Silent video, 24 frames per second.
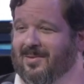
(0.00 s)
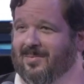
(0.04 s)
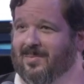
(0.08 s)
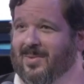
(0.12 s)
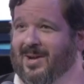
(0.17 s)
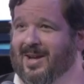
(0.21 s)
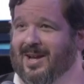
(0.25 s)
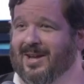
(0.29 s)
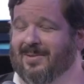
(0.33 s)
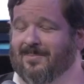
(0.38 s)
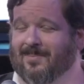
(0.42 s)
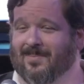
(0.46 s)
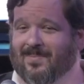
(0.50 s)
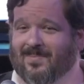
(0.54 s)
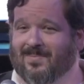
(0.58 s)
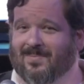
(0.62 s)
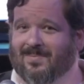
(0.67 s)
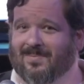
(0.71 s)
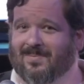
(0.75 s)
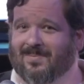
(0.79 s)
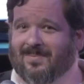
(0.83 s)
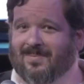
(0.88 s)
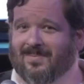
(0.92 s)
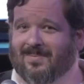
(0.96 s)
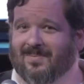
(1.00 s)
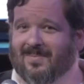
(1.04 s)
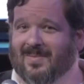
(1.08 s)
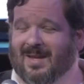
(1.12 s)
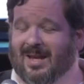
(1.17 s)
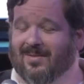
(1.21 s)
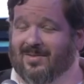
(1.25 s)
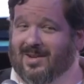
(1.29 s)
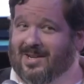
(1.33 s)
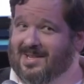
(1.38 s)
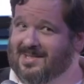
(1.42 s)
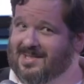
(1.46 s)
But
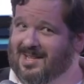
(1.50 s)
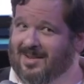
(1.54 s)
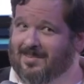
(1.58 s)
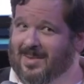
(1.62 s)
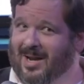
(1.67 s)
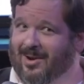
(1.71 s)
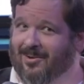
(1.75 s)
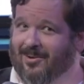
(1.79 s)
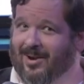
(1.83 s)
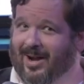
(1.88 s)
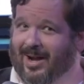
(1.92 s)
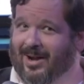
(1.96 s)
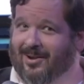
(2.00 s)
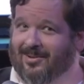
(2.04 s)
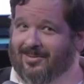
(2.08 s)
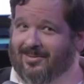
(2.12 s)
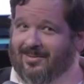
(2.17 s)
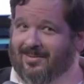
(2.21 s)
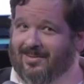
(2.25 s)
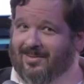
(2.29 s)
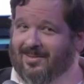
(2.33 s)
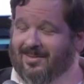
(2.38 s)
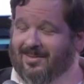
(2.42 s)
if it is on my route,